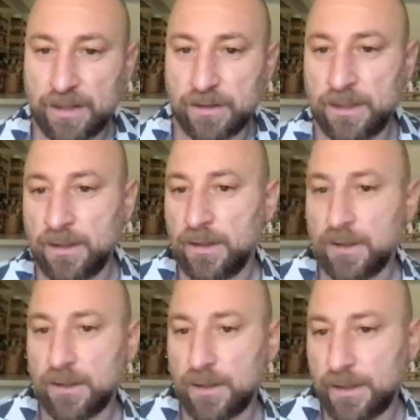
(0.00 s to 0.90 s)
elements of
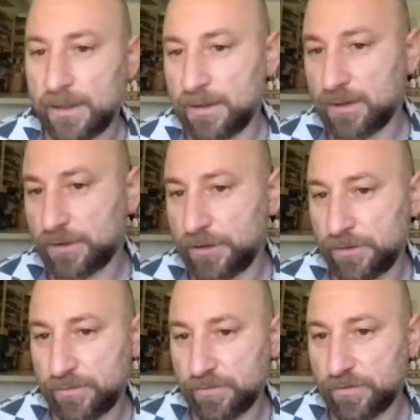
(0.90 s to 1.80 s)
personality.
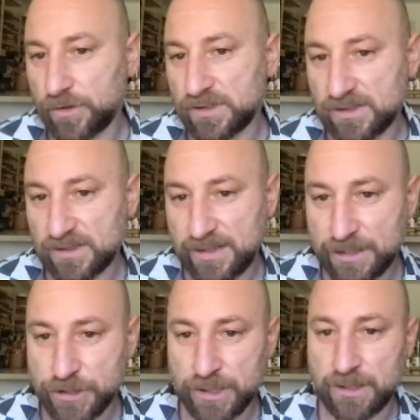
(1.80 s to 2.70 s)
And
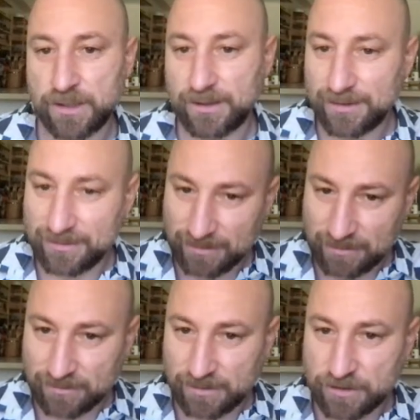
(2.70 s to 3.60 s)
third, focuses
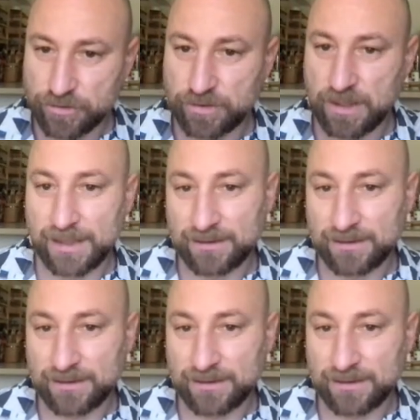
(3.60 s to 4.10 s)
attention, is